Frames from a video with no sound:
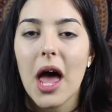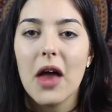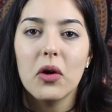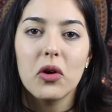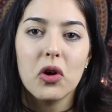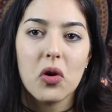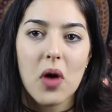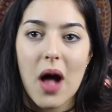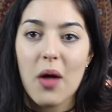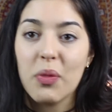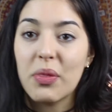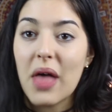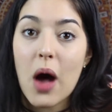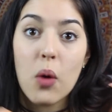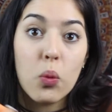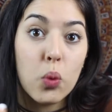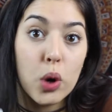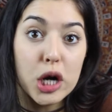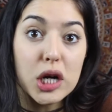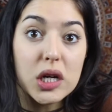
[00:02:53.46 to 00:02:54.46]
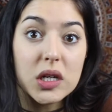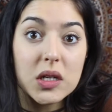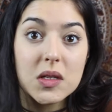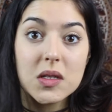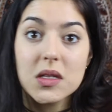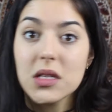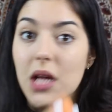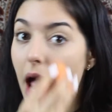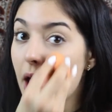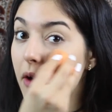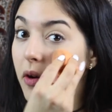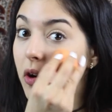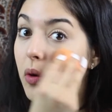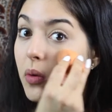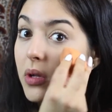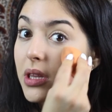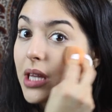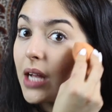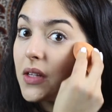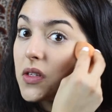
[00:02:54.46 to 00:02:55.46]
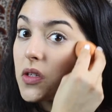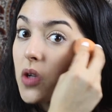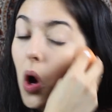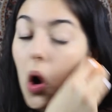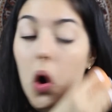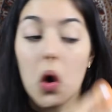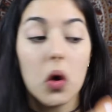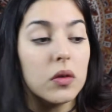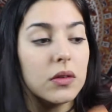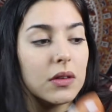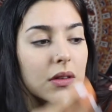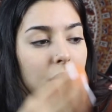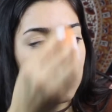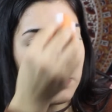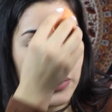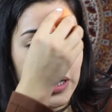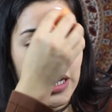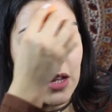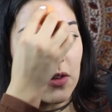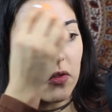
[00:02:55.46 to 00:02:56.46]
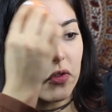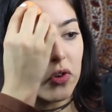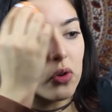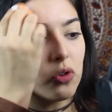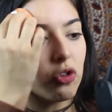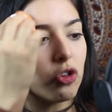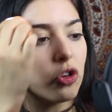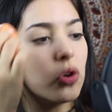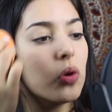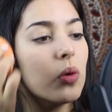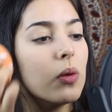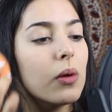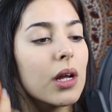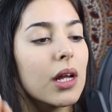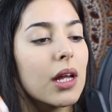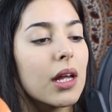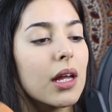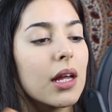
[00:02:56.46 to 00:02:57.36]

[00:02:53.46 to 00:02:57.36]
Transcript: I don't know how that works. I don't know what that's called, but if you do,